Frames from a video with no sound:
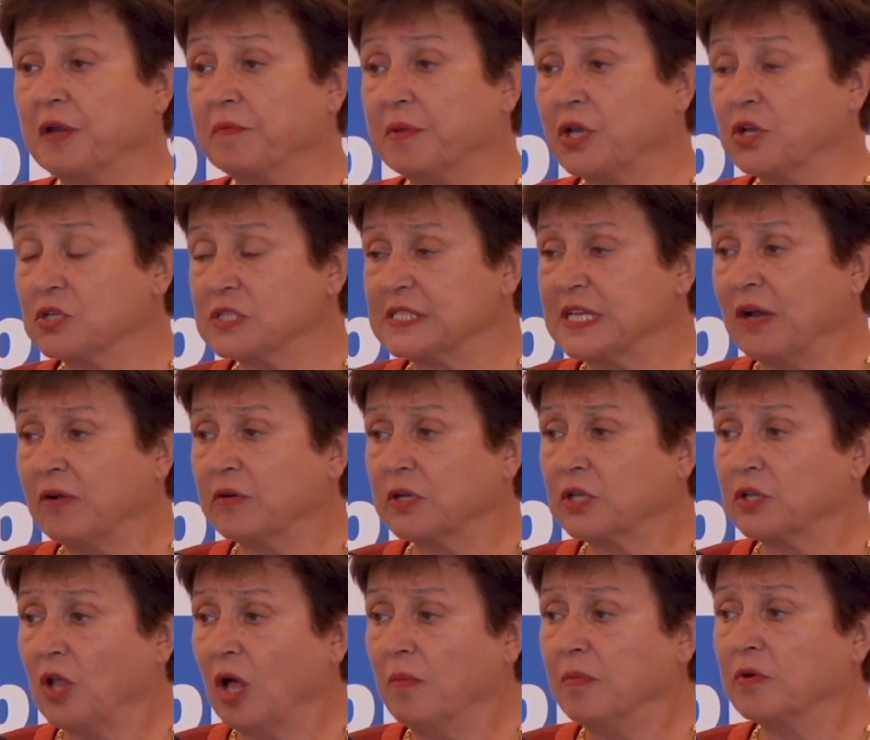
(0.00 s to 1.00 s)
because our
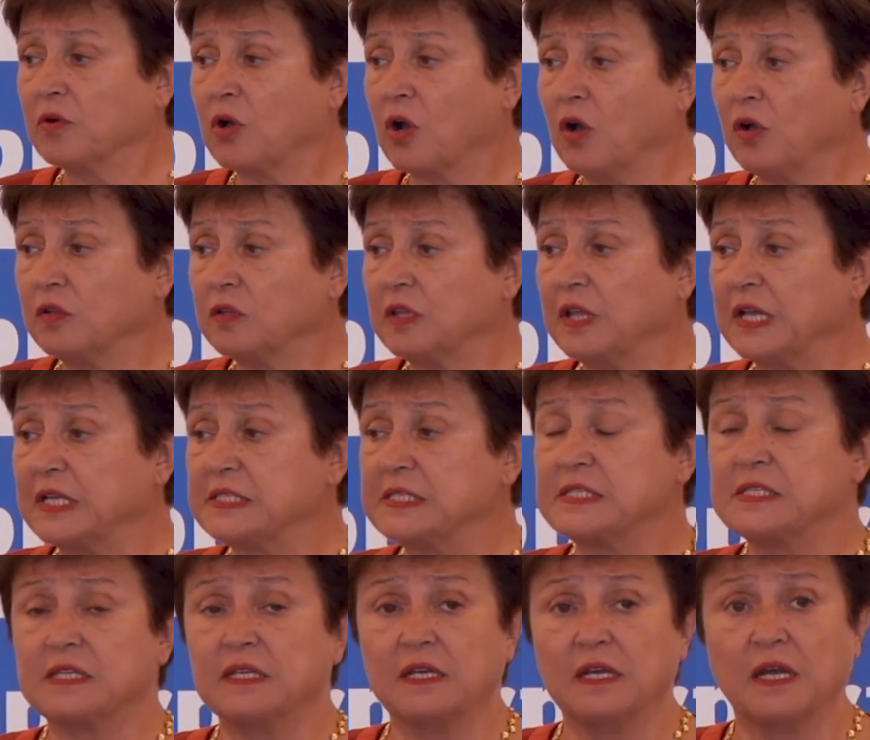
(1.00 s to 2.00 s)
global
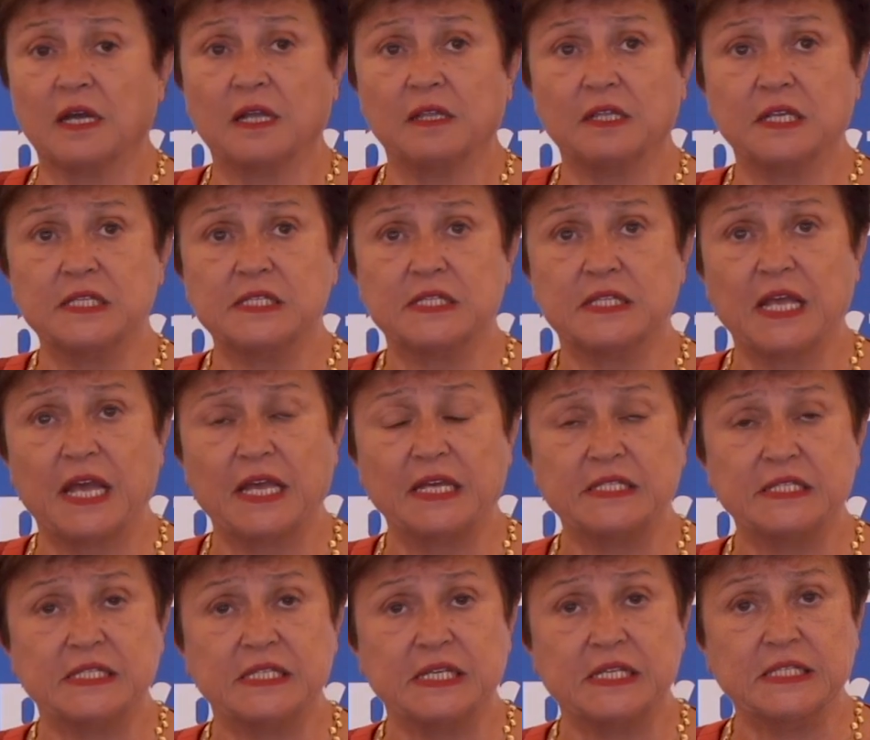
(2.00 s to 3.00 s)
context these
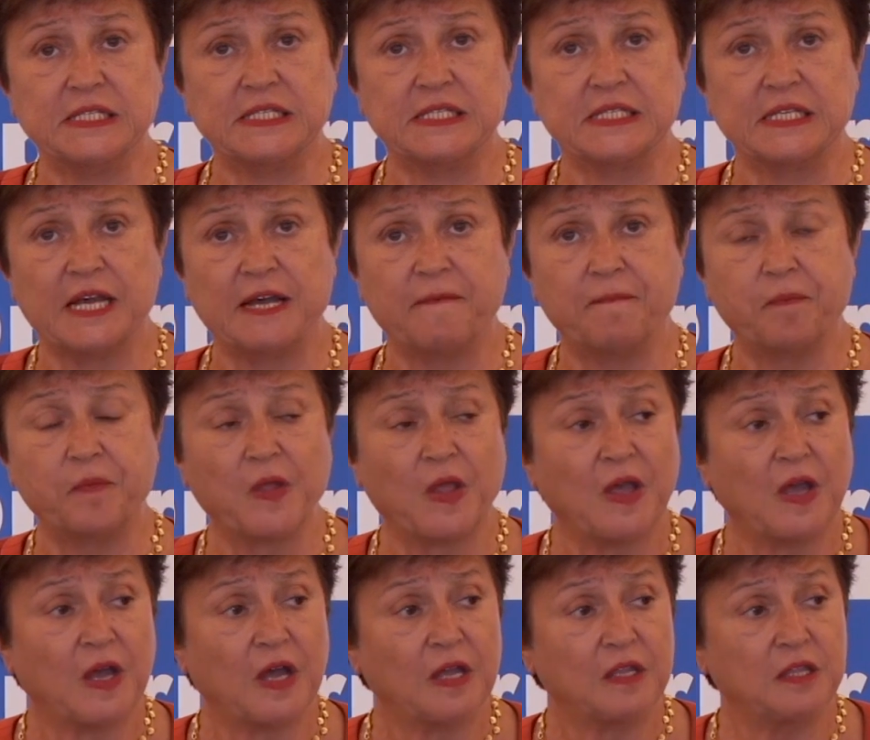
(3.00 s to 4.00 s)
days is
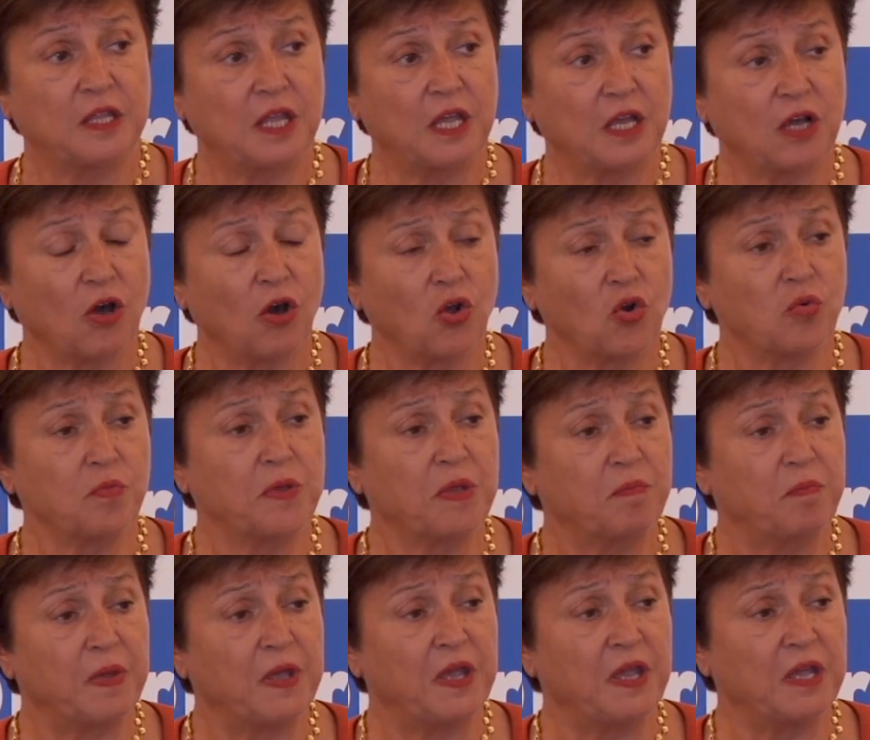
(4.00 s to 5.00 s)
the economy
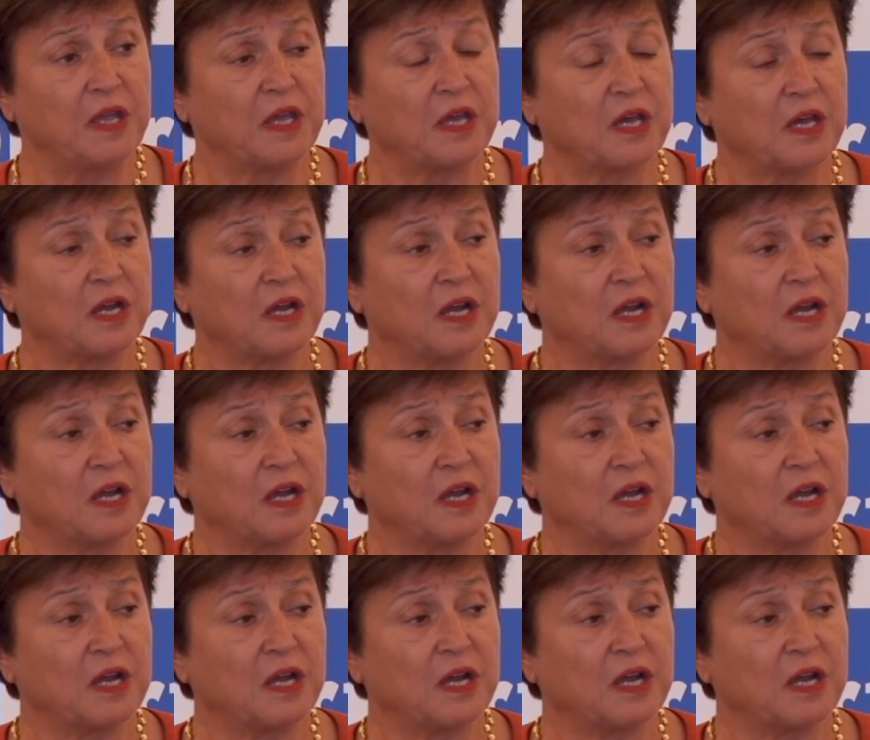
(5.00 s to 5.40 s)
being